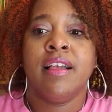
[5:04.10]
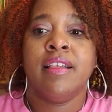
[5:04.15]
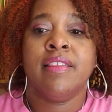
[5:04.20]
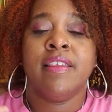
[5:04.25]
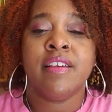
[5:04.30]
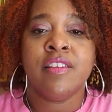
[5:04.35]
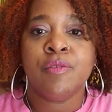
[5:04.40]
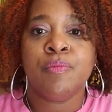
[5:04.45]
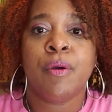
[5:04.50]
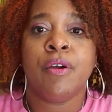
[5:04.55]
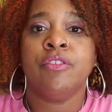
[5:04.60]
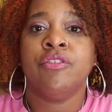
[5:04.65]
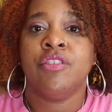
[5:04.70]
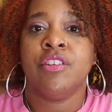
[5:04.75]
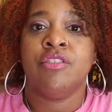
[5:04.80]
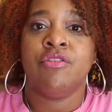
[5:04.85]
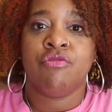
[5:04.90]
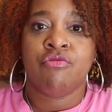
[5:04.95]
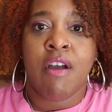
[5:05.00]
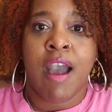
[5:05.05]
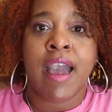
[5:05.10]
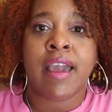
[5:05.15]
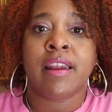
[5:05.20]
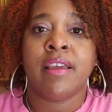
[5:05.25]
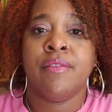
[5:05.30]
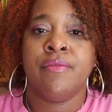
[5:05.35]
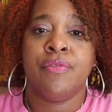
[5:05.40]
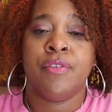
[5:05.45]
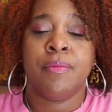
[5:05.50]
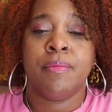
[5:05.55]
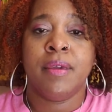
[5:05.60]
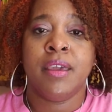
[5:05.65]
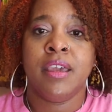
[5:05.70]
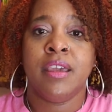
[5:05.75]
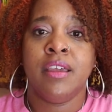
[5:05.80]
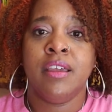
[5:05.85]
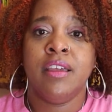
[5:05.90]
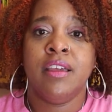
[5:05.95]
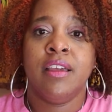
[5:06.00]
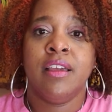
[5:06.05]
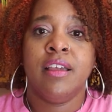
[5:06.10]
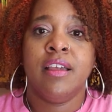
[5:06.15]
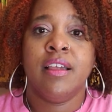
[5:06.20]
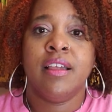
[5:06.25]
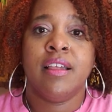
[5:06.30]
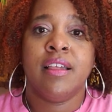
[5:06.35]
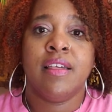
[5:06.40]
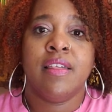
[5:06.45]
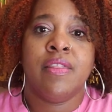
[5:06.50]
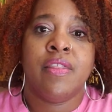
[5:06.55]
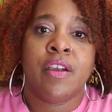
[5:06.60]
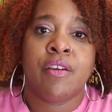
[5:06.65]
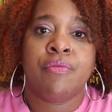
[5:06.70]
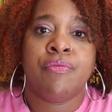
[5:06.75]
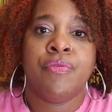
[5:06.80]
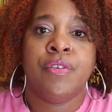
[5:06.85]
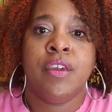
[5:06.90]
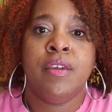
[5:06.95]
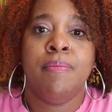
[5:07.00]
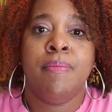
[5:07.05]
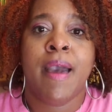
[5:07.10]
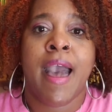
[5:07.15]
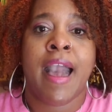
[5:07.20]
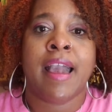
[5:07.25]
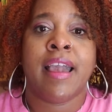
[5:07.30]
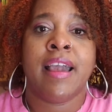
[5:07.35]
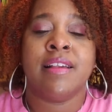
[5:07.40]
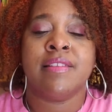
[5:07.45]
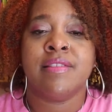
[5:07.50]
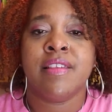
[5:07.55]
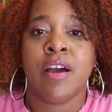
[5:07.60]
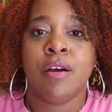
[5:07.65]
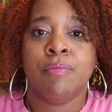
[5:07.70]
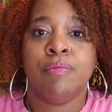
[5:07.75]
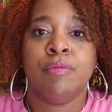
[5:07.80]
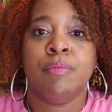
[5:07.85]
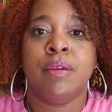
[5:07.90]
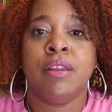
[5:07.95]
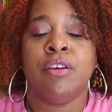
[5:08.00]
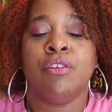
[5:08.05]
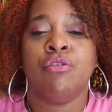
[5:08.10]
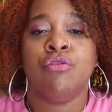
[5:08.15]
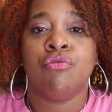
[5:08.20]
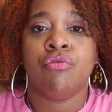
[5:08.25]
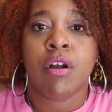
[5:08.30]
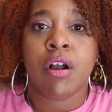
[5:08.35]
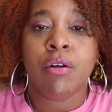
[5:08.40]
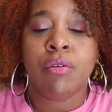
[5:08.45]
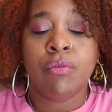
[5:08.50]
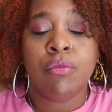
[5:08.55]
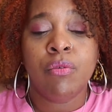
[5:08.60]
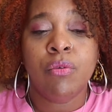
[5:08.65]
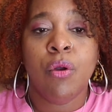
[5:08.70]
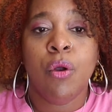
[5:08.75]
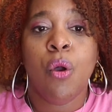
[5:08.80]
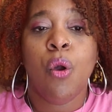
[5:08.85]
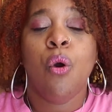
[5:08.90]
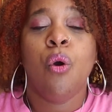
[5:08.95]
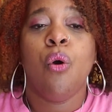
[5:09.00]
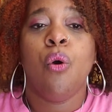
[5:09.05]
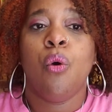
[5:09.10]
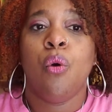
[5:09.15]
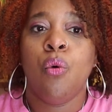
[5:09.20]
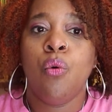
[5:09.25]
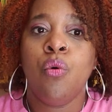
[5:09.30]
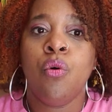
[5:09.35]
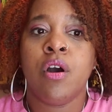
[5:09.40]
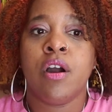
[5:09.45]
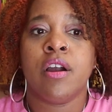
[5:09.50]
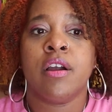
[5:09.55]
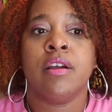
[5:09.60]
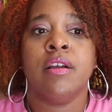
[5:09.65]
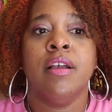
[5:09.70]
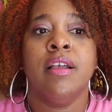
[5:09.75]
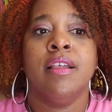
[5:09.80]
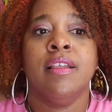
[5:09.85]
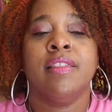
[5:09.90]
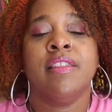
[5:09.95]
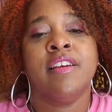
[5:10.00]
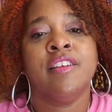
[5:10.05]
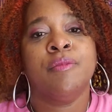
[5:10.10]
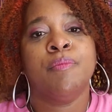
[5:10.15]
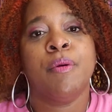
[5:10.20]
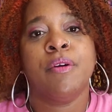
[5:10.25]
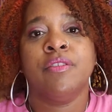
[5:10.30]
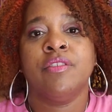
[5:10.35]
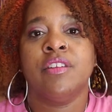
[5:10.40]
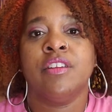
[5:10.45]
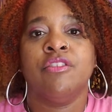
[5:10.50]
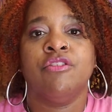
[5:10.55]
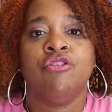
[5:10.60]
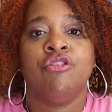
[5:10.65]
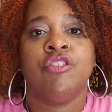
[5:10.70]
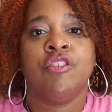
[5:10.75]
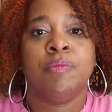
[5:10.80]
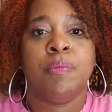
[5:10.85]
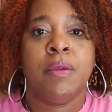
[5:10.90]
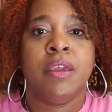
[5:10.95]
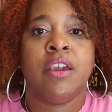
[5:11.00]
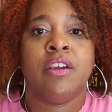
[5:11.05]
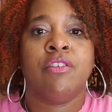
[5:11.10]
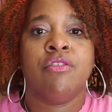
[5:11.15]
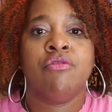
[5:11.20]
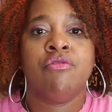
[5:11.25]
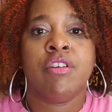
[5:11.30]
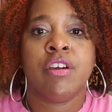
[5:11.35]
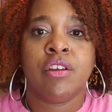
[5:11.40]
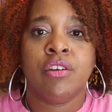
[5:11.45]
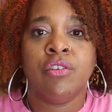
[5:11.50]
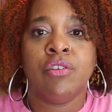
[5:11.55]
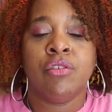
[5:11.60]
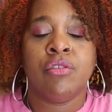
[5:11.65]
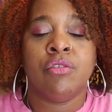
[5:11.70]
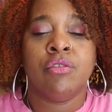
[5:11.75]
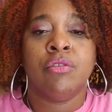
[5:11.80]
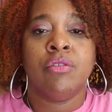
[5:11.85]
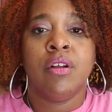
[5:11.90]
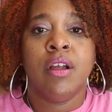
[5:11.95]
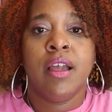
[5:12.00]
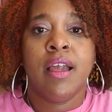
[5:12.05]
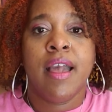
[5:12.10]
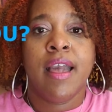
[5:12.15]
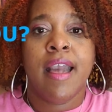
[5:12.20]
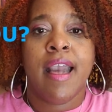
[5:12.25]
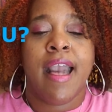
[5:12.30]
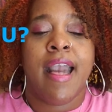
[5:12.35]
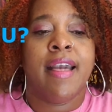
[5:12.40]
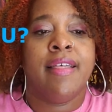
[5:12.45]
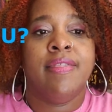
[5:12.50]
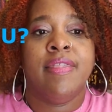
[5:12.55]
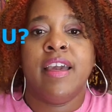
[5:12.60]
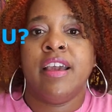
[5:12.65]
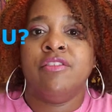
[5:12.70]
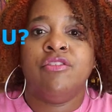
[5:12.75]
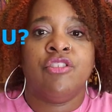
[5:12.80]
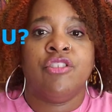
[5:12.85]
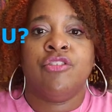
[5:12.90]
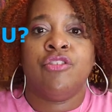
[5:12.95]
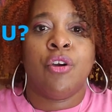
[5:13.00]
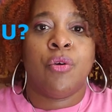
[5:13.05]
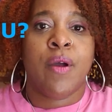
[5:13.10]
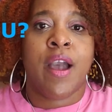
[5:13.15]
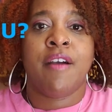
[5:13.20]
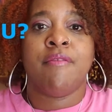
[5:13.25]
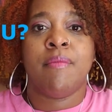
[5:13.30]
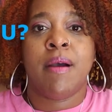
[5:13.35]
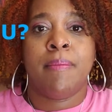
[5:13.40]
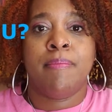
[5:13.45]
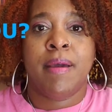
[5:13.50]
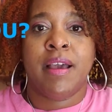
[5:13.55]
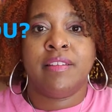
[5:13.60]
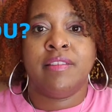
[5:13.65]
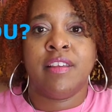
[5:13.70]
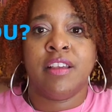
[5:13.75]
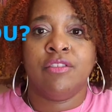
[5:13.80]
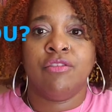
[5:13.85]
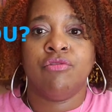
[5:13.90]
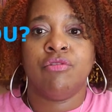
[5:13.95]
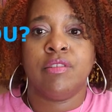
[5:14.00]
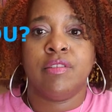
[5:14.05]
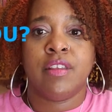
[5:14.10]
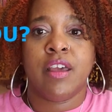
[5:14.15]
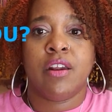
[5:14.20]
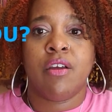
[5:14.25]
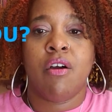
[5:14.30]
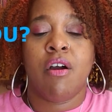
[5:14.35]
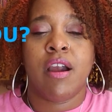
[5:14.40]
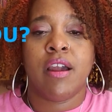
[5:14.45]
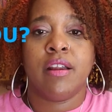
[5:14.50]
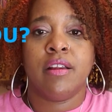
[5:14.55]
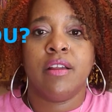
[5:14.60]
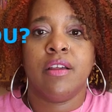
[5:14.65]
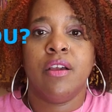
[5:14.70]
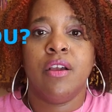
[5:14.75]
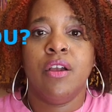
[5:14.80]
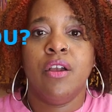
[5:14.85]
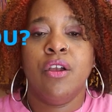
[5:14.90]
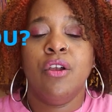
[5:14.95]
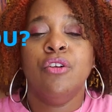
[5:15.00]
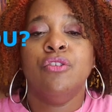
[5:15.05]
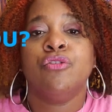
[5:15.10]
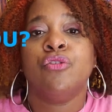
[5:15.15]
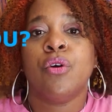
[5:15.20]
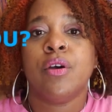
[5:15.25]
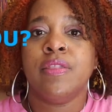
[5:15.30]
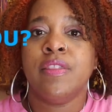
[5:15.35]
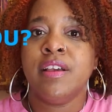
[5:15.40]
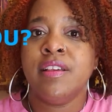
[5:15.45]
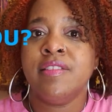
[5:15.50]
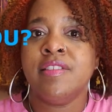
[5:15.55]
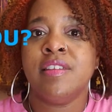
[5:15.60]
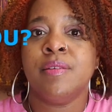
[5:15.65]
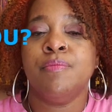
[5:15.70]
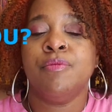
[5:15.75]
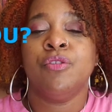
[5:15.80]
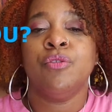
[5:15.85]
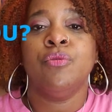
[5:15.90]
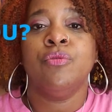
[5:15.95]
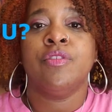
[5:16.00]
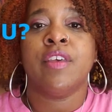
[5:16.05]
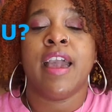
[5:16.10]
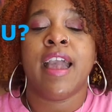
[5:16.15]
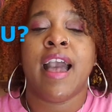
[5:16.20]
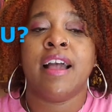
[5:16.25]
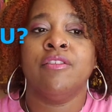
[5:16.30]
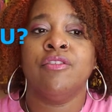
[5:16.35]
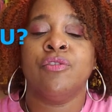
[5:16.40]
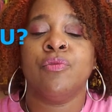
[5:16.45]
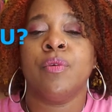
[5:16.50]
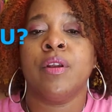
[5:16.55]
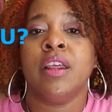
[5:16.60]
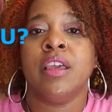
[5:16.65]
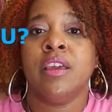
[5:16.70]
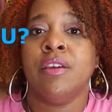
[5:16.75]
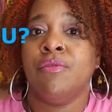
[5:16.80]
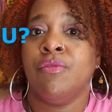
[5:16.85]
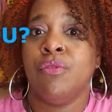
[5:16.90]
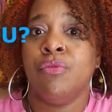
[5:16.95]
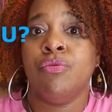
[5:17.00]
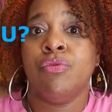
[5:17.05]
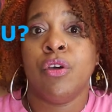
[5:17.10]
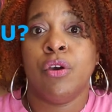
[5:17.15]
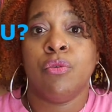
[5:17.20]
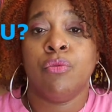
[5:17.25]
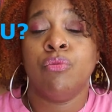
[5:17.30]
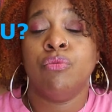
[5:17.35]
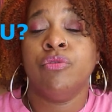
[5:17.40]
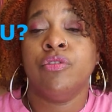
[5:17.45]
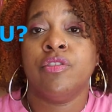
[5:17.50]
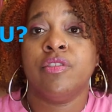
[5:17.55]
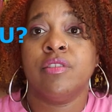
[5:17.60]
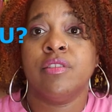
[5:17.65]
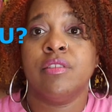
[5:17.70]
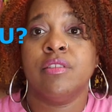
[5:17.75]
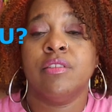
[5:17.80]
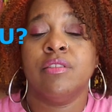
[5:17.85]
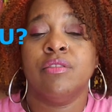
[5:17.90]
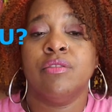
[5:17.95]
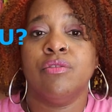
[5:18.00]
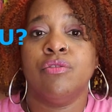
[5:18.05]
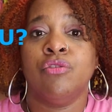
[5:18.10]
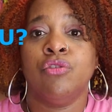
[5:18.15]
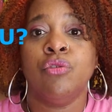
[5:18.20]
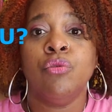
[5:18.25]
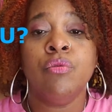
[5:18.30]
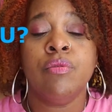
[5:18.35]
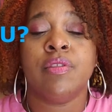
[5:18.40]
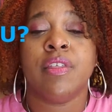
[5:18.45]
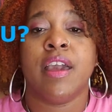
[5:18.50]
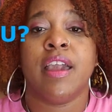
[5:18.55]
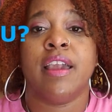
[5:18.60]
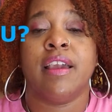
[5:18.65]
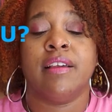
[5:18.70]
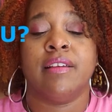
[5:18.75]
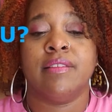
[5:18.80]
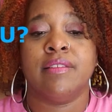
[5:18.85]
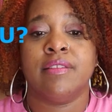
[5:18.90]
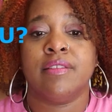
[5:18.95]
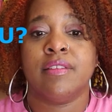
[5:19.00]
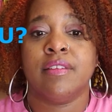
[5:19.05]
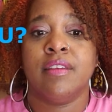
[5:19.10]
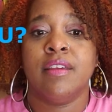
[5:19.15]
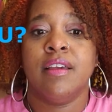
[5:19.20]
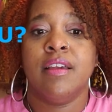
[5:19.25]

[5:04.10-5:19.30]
this person is writing for me, their feedback has helped me to grow, or this person is just being critical and they just don't have my best interest at heart. So, on this Tip Tuesday, I just want to give you those two things